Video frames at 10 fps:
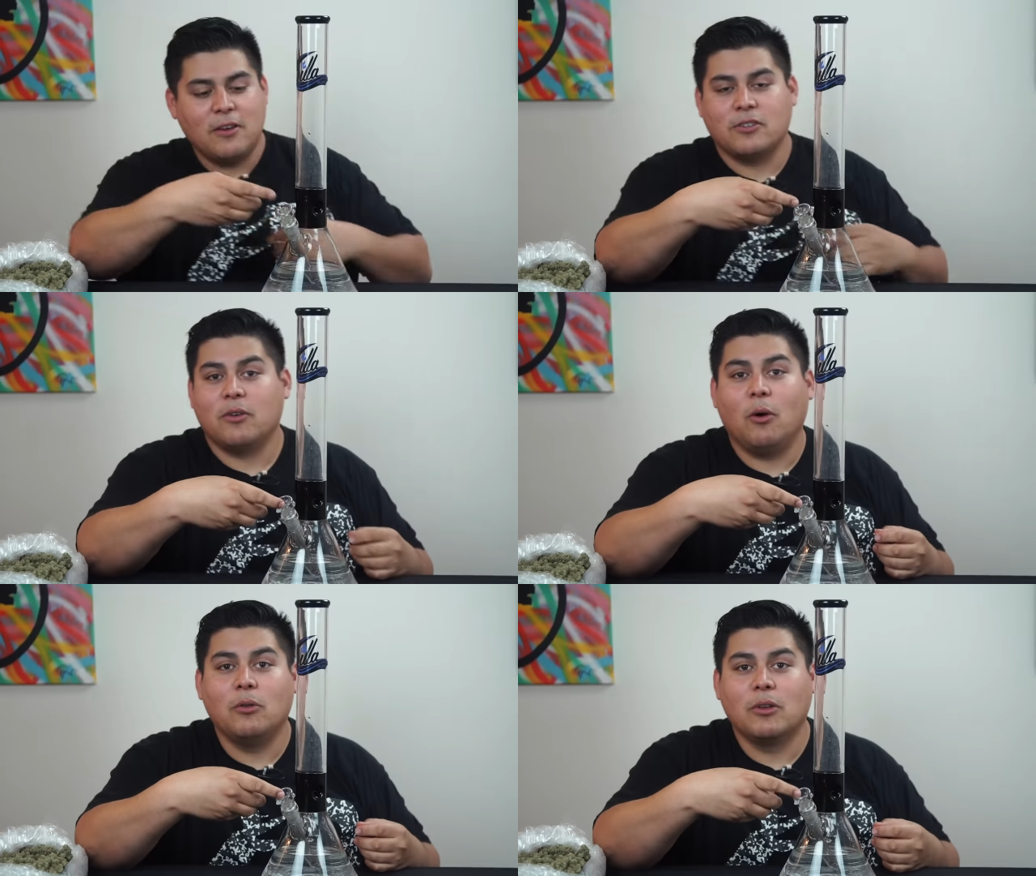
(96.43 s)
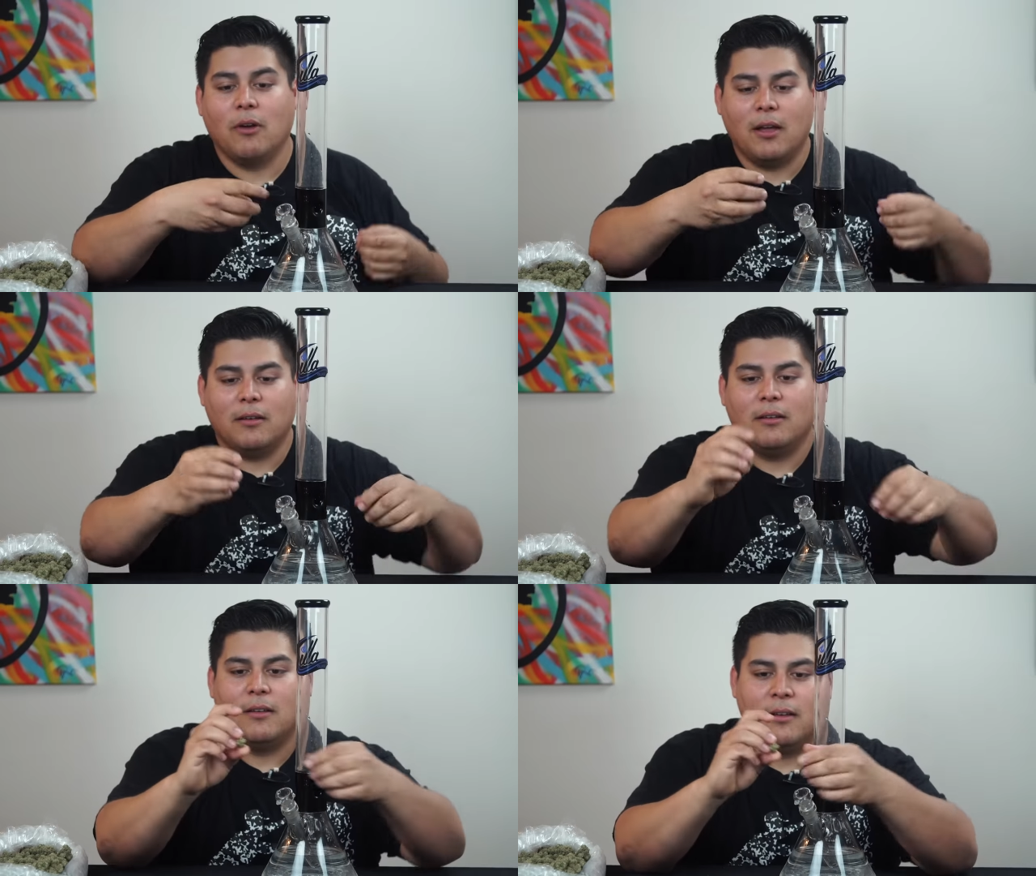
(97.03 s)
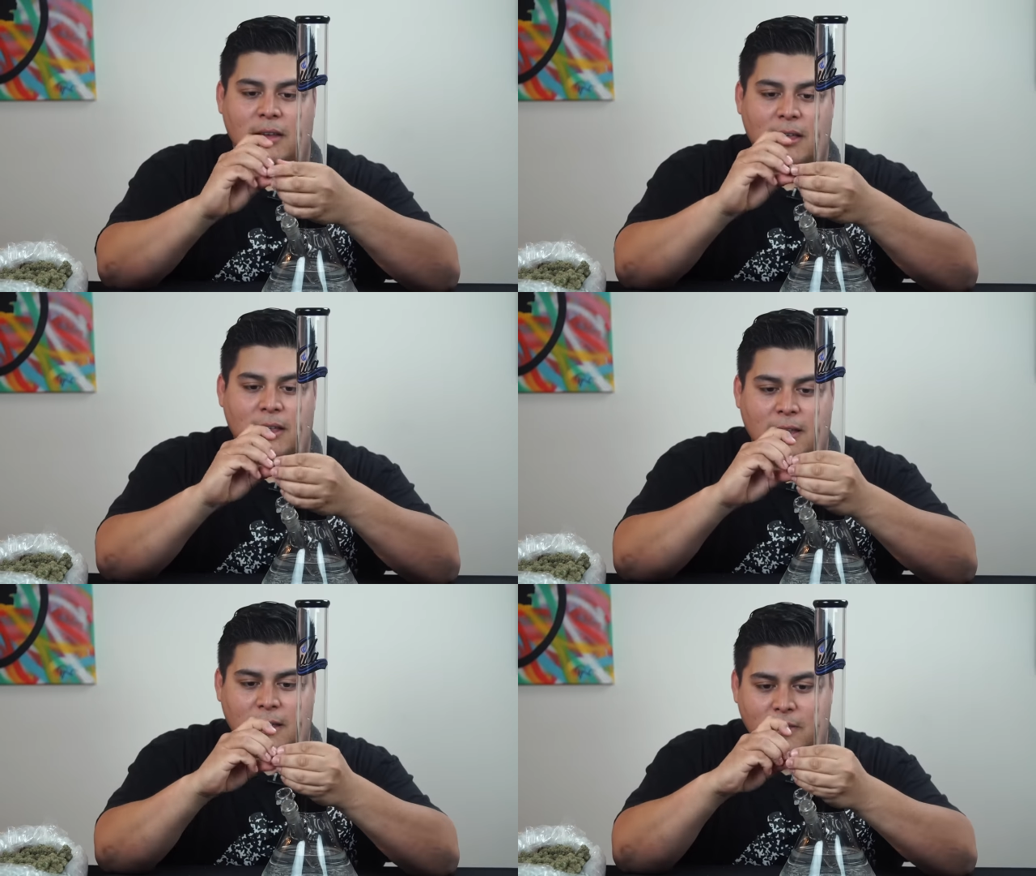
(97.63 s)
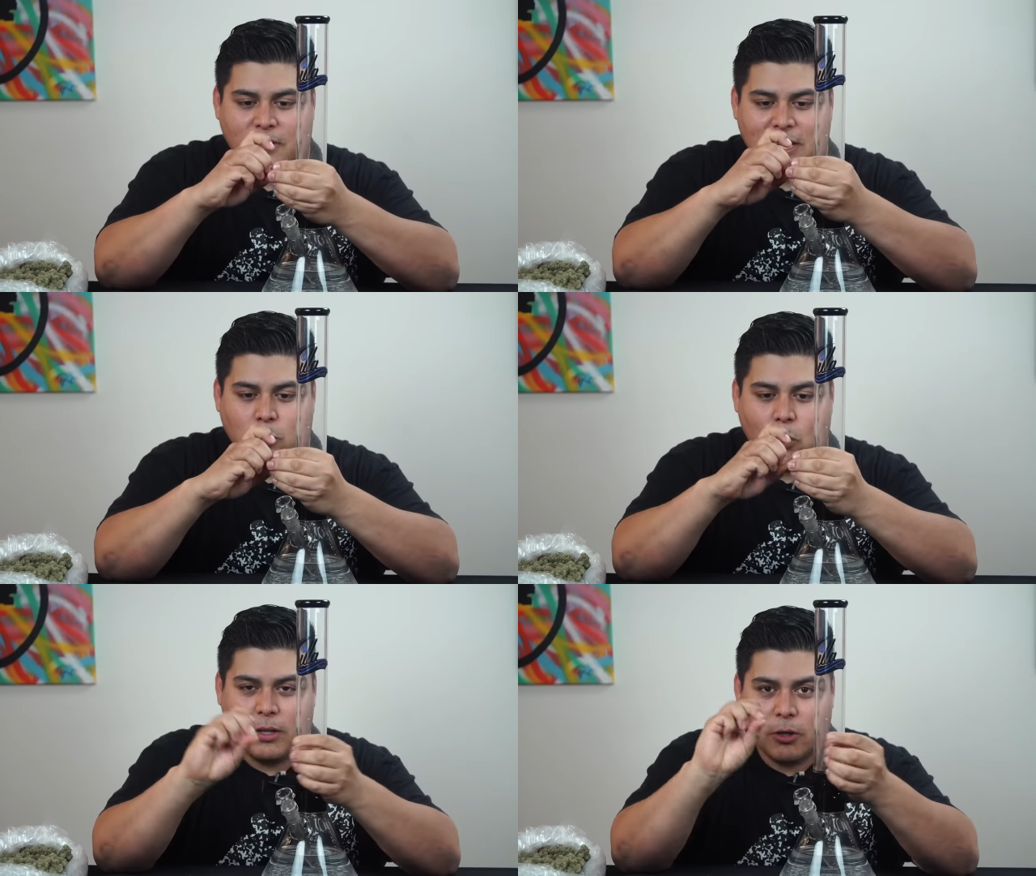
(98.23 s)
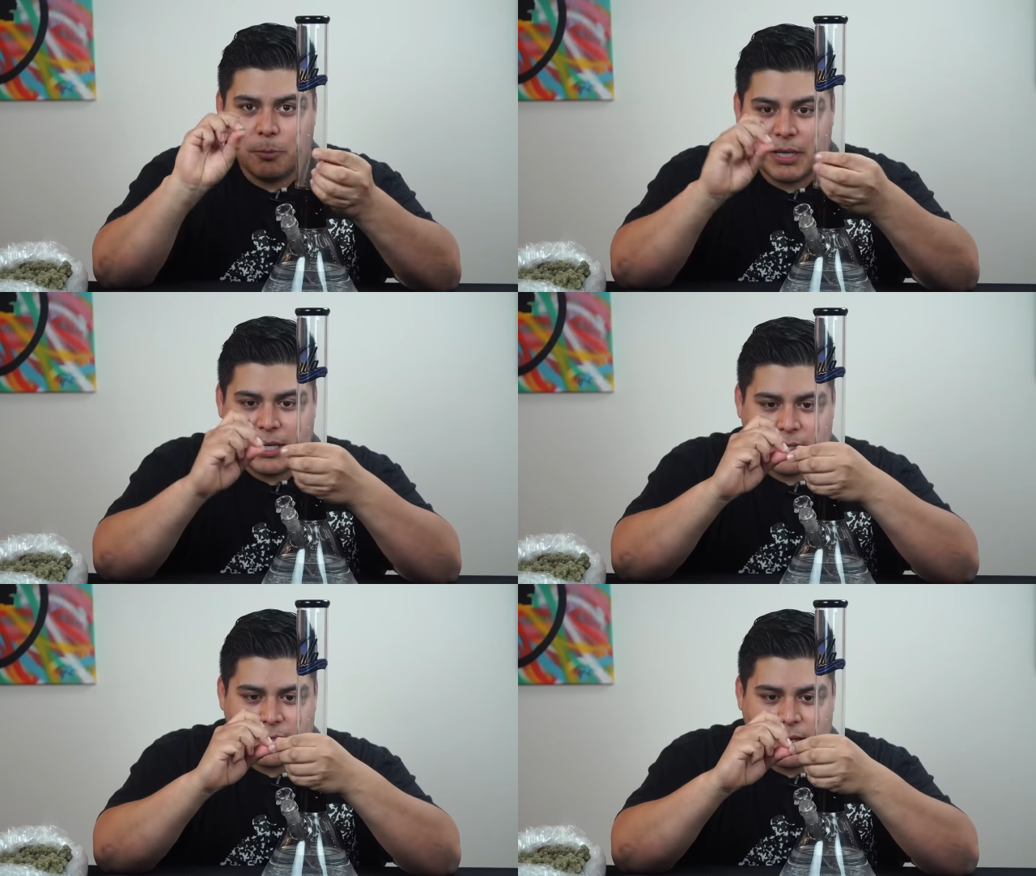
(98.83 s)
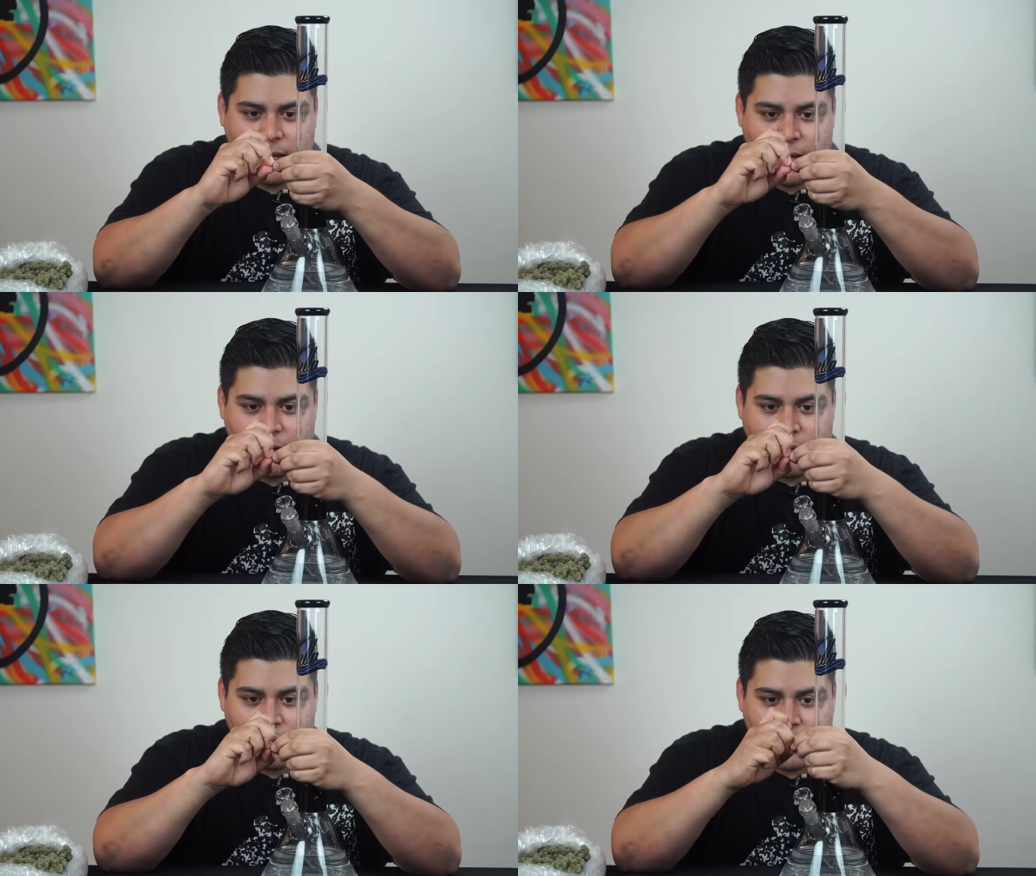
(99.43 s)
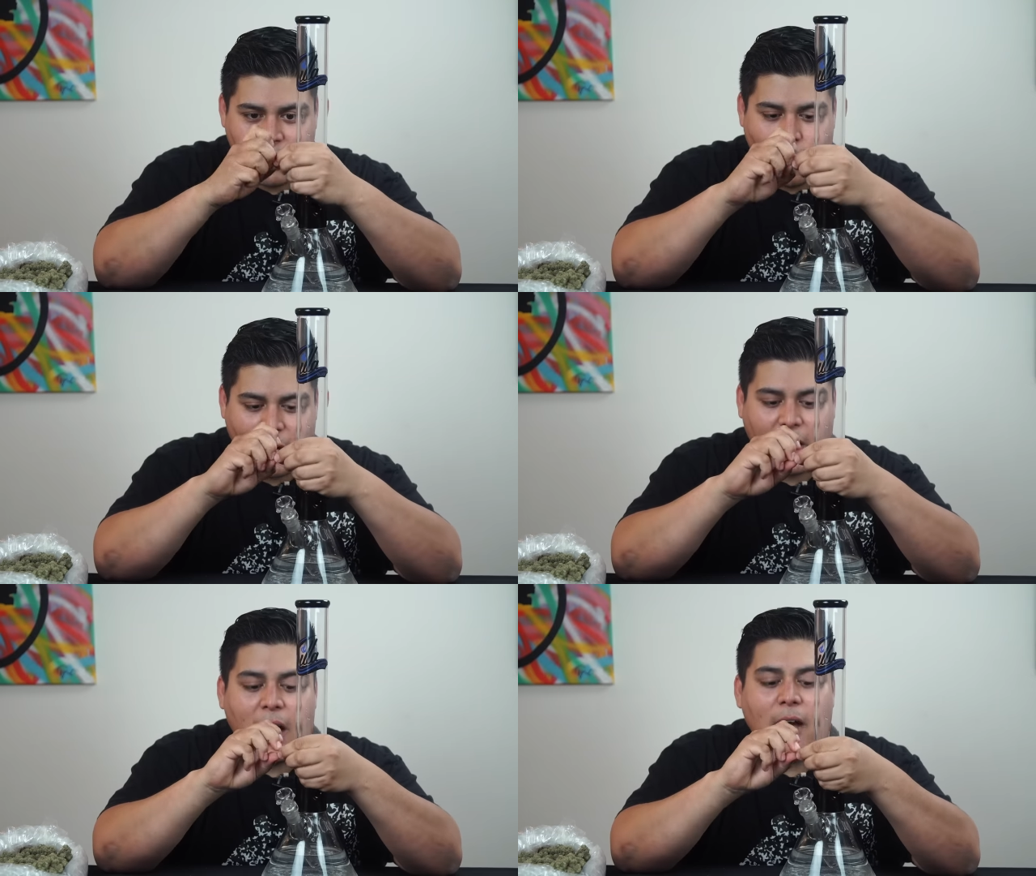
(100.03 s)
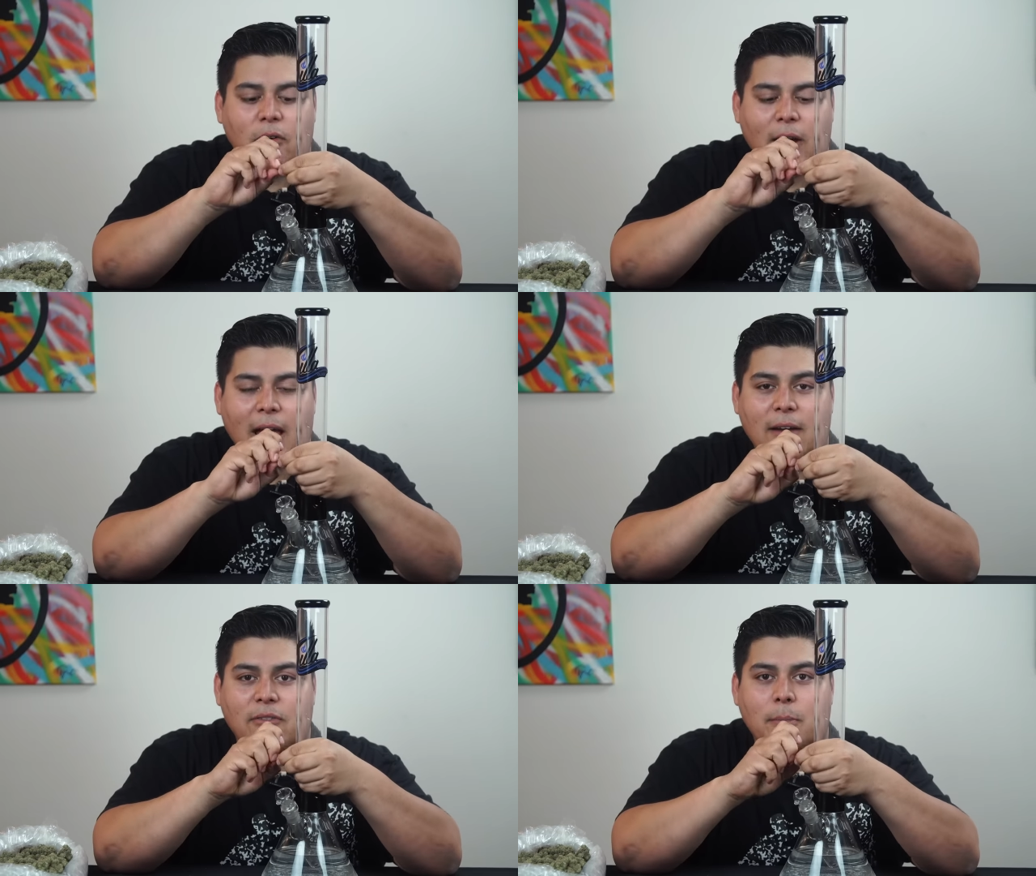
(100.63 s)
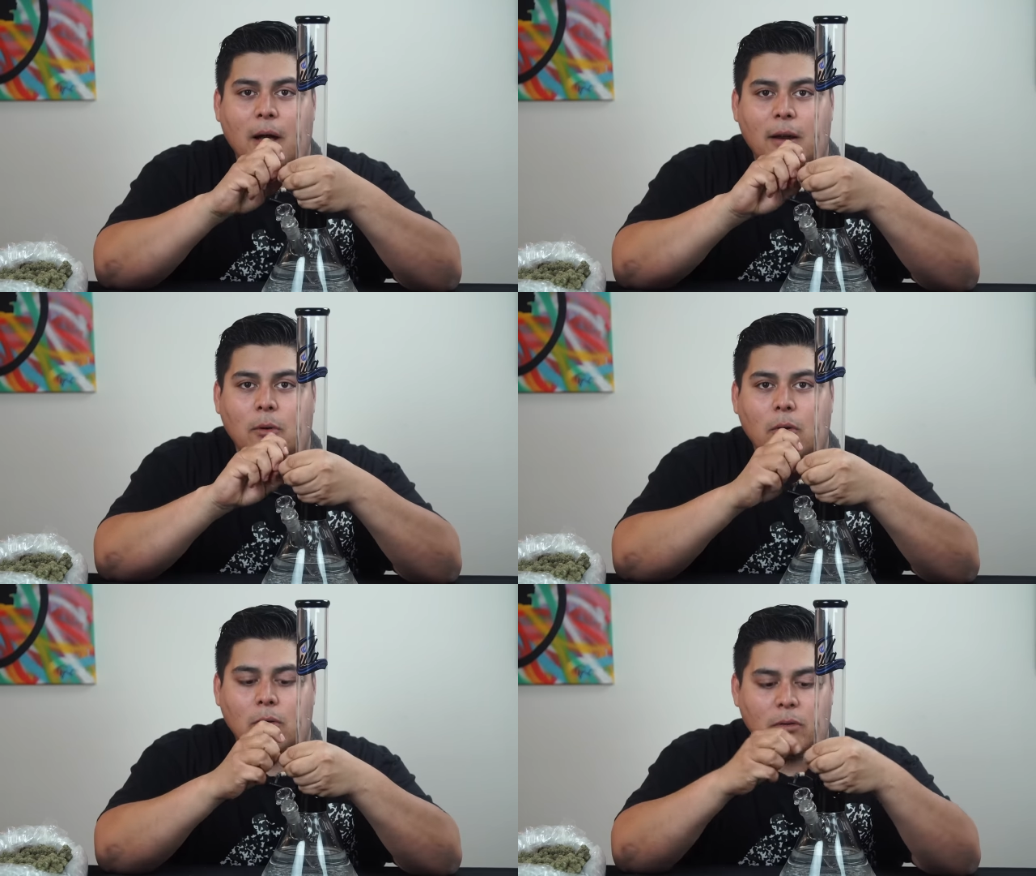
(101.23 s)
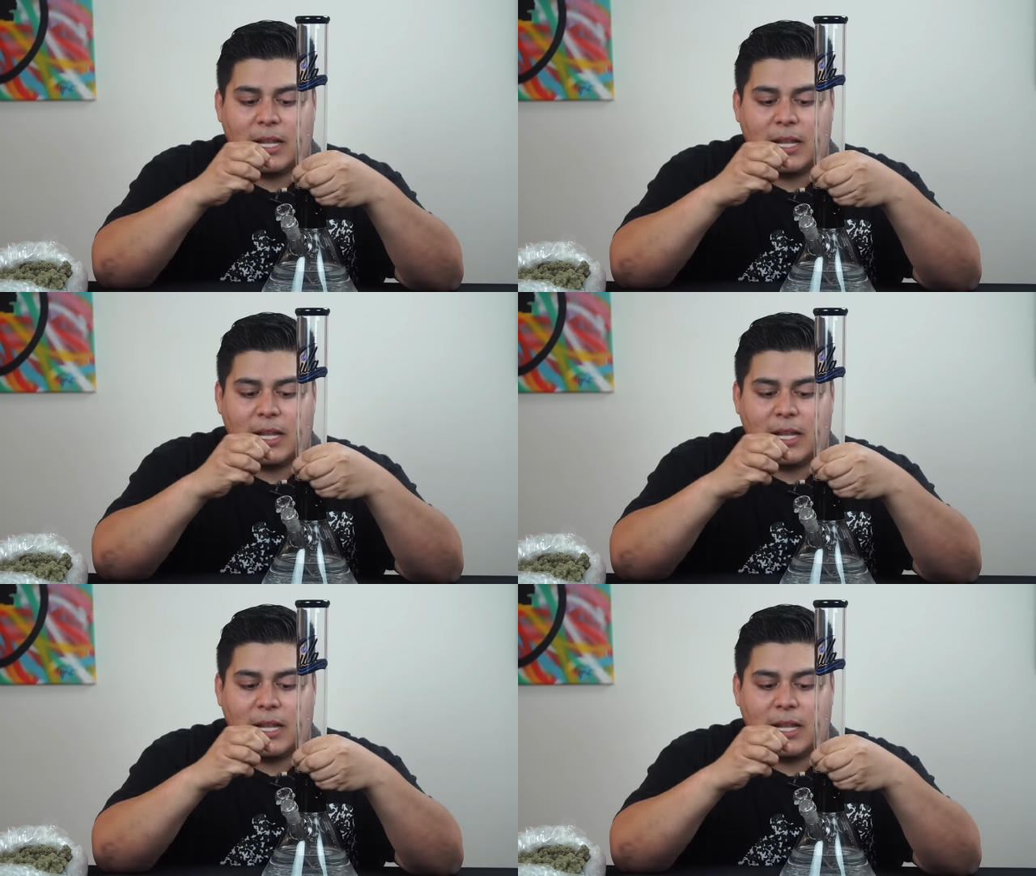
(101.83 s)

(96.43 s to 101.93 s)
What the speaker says: Here's your hole in the ground. This one little piece, you want to cover half the bottom hole.